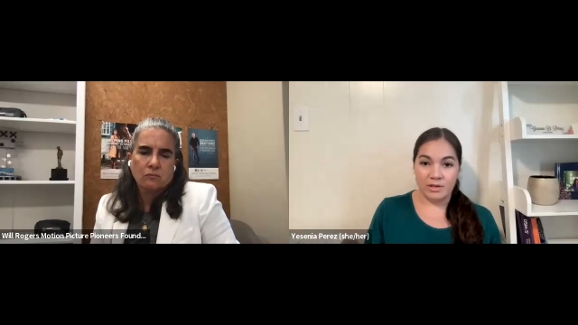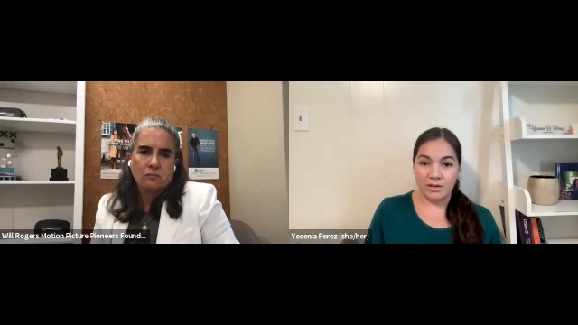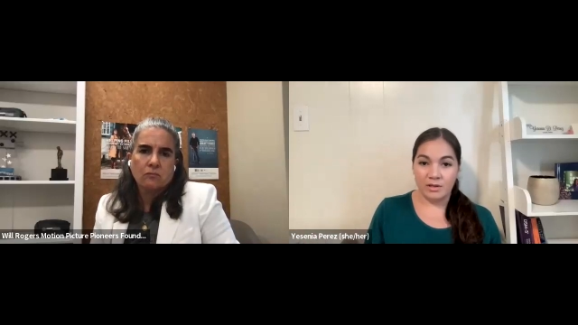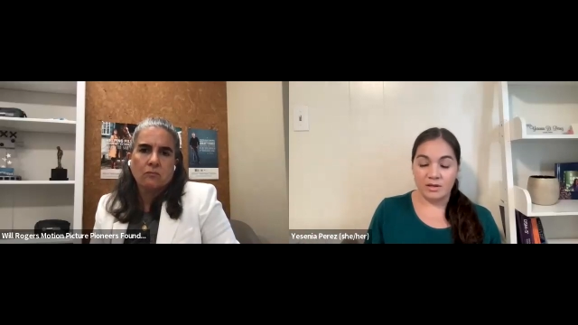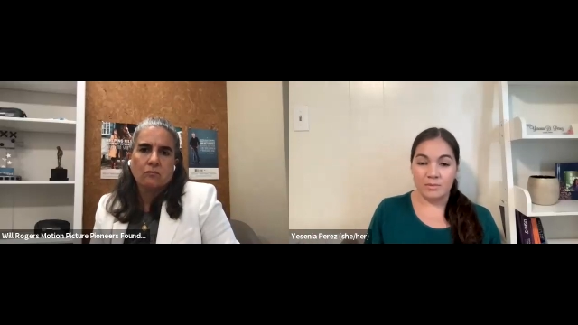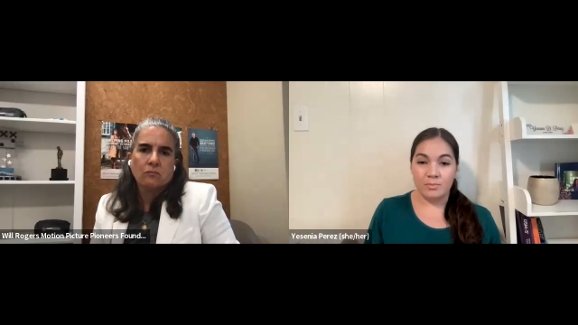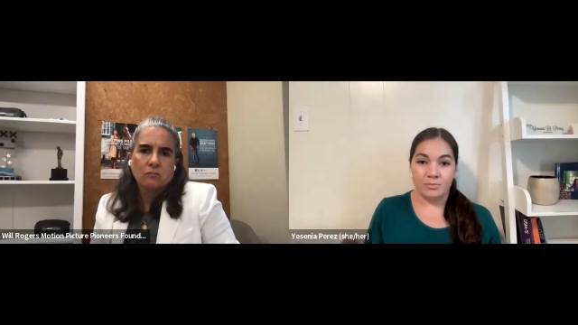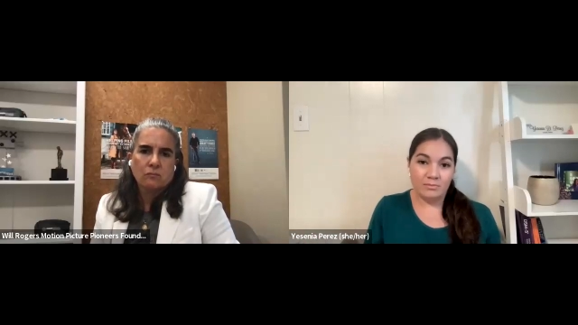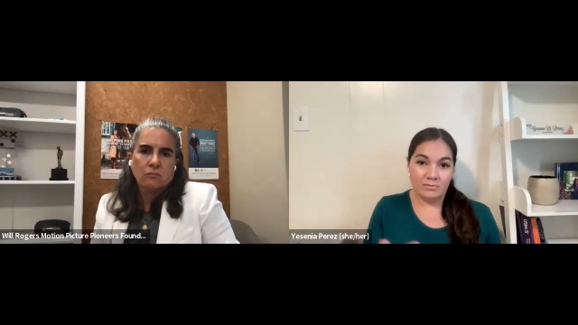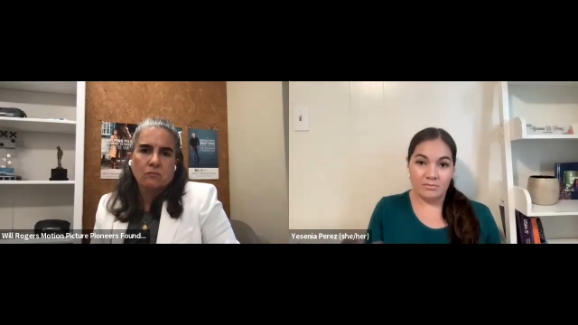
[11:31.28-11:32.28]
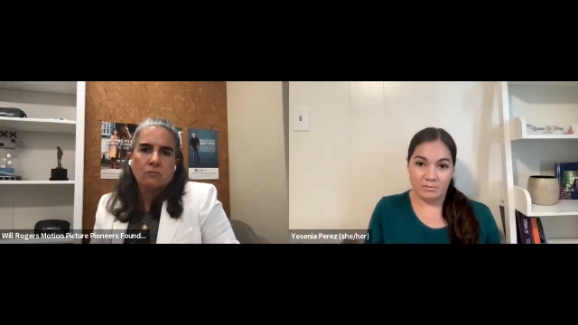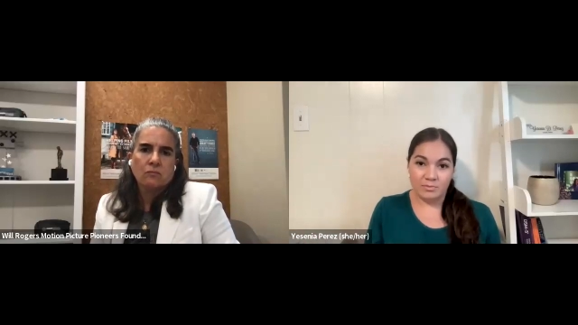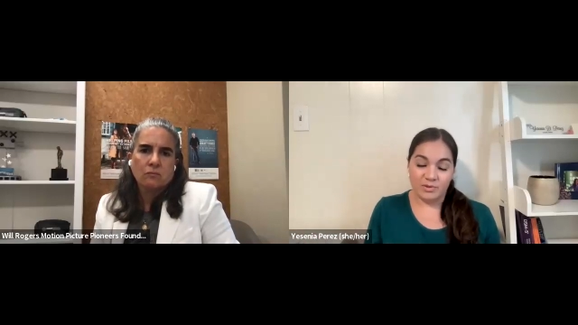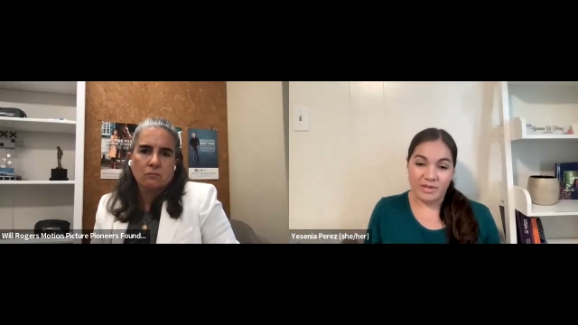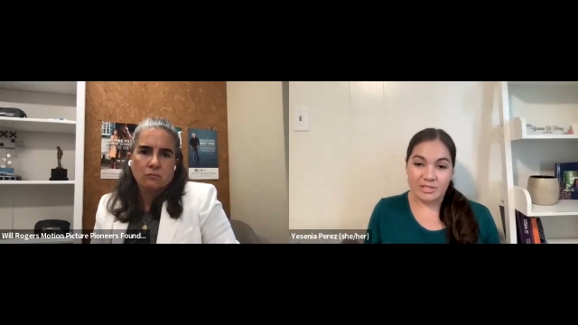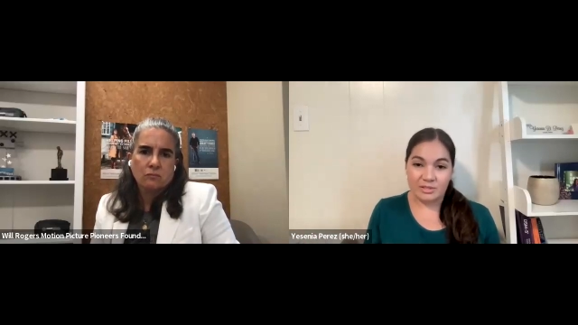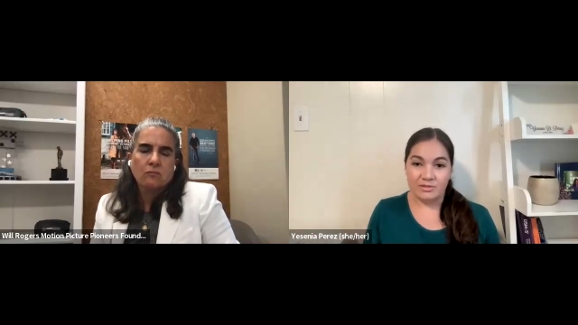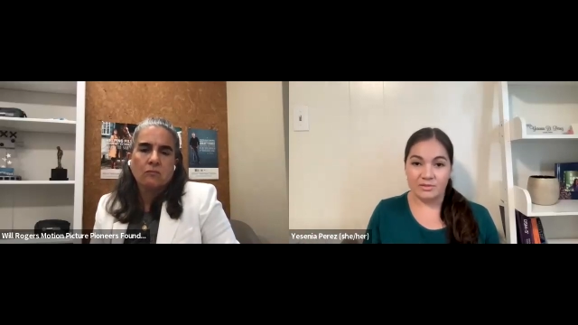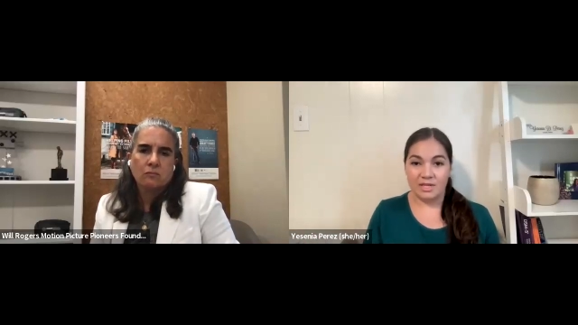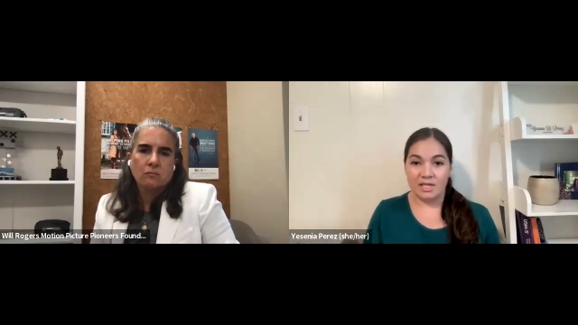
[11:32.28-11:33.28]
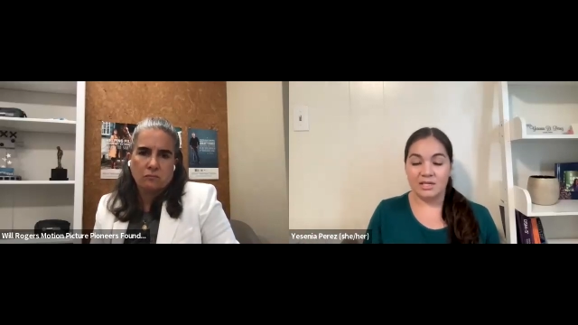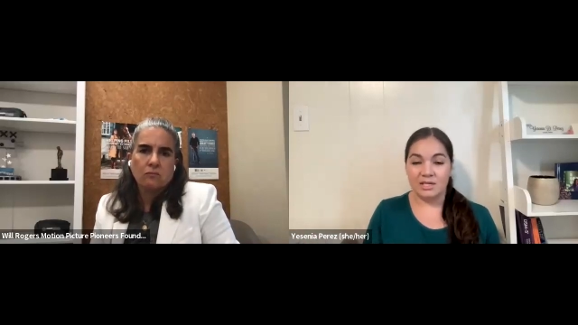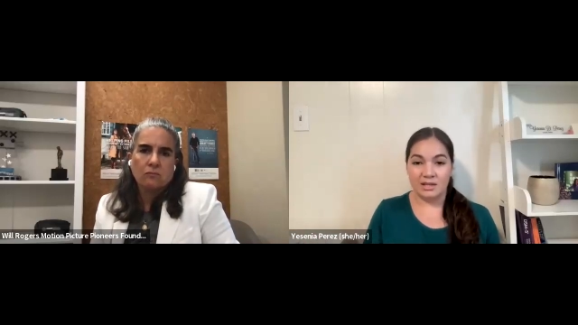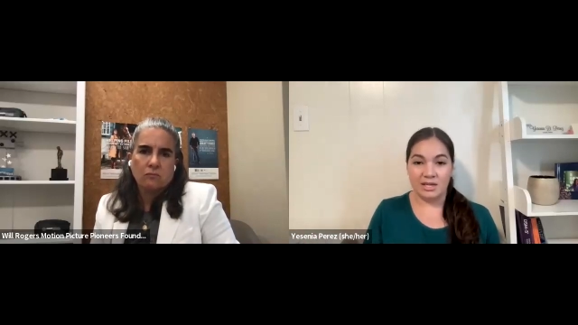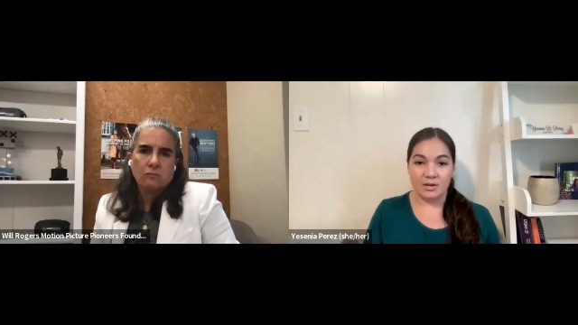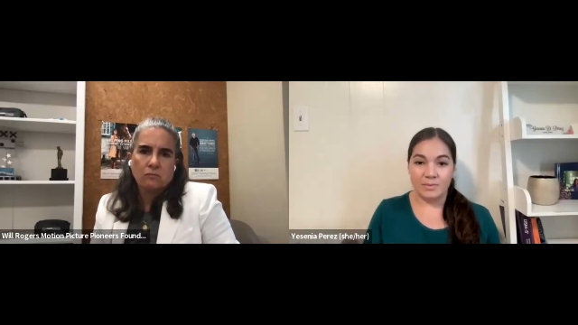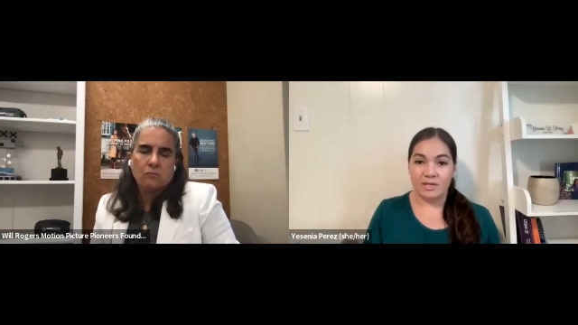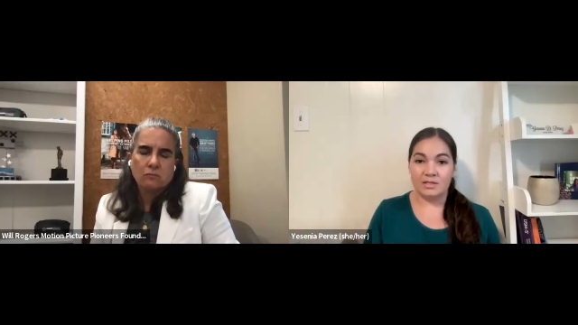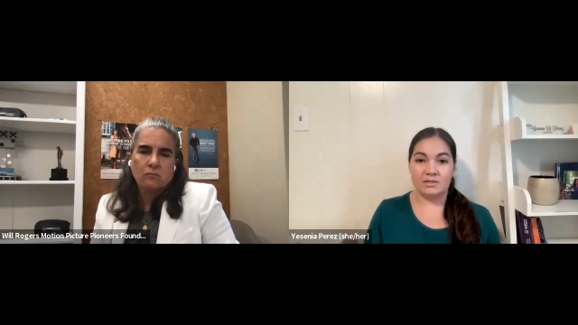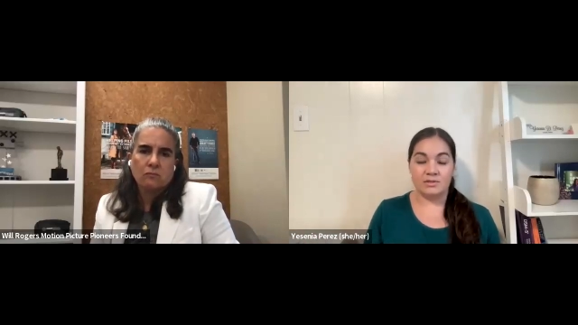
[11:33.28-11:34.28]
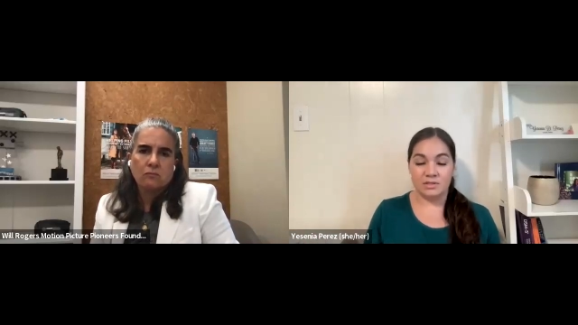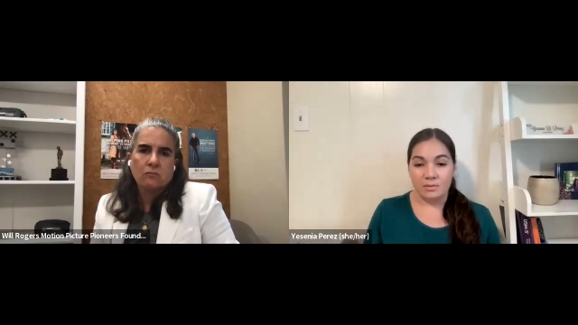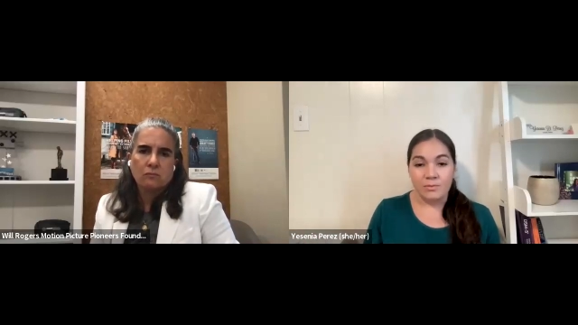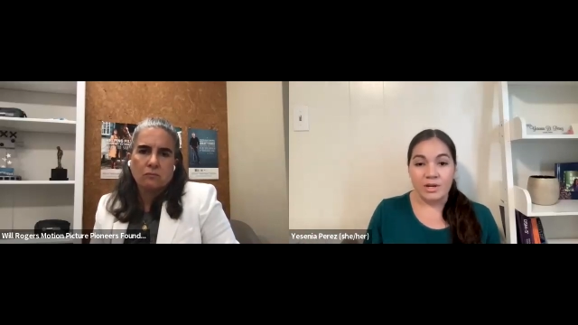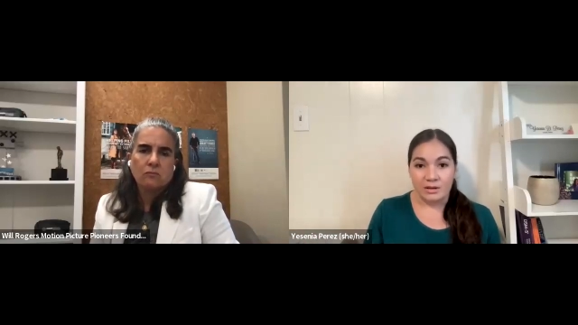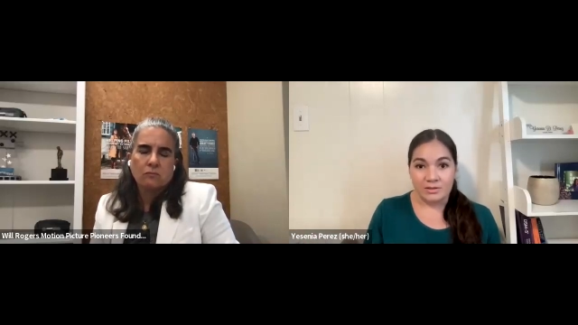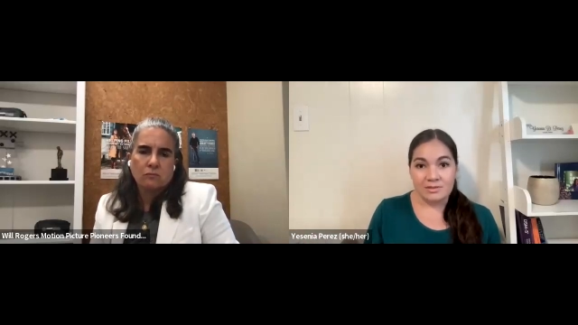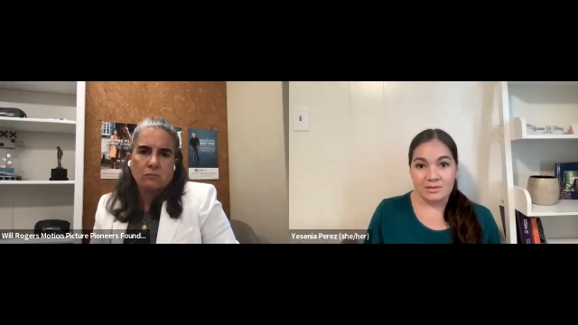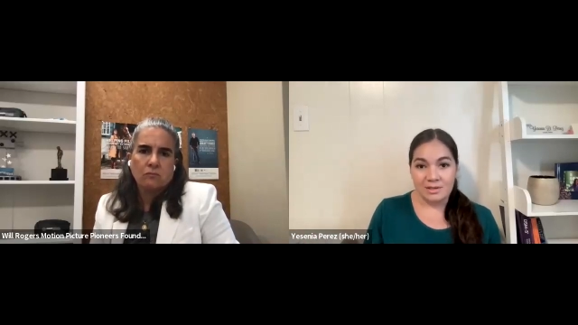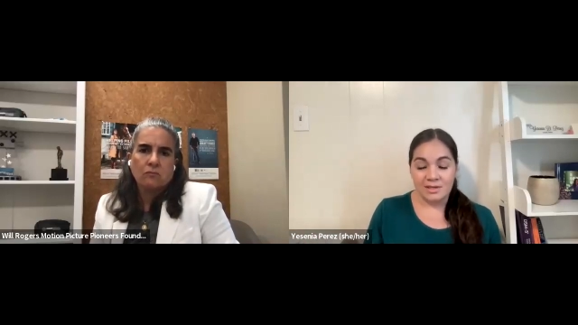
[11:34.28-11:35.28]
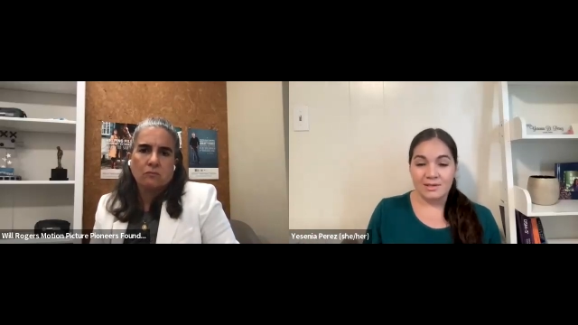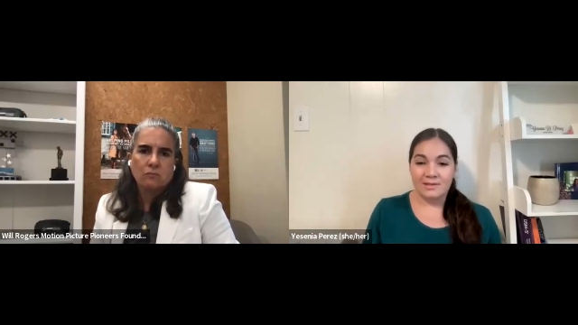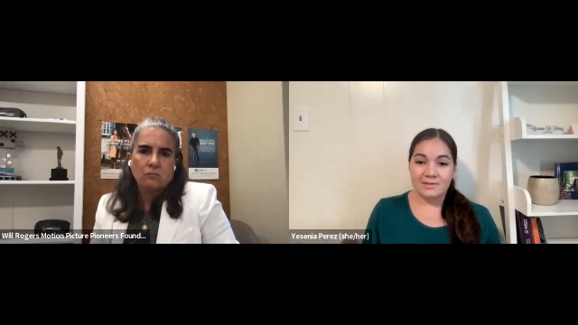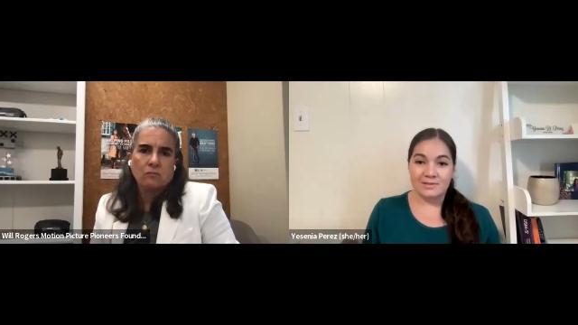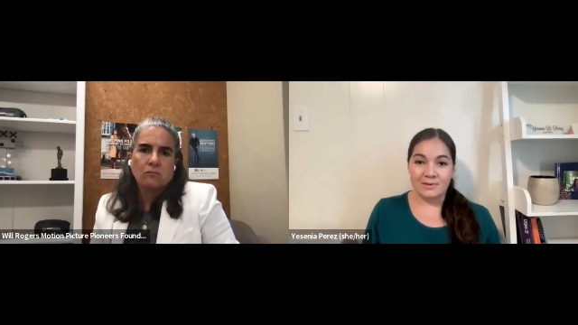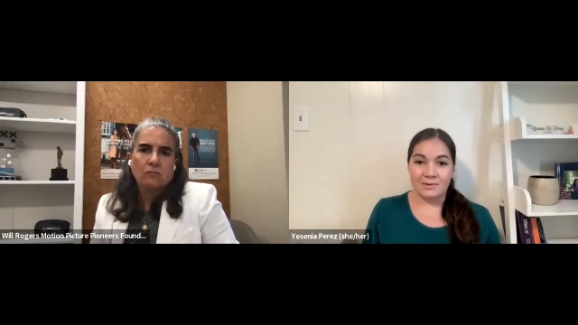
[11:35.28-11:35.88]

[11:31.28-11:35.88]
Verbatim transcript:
Speaker 1: from a, a professional right a therapist or someone else mm-hmm.